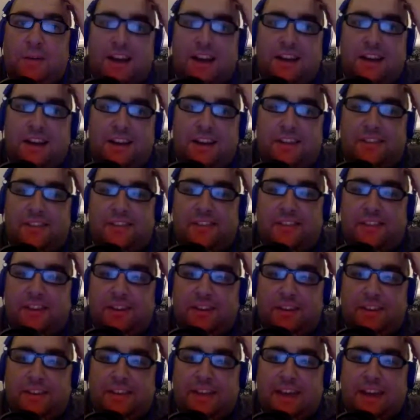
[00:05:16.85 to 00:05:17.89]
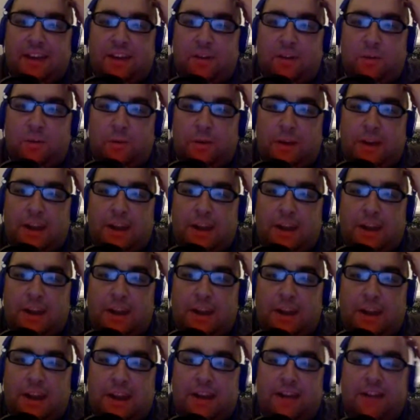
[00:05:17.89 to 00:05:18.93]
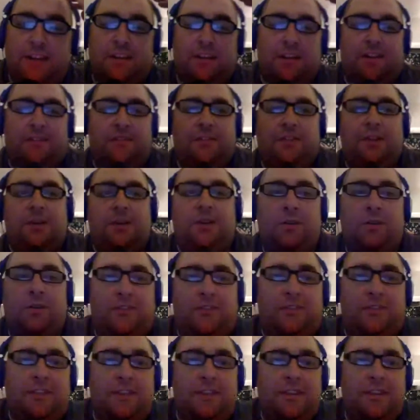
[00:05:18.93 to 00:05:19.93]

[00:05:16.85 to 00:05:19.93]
Not necessarily that great of news,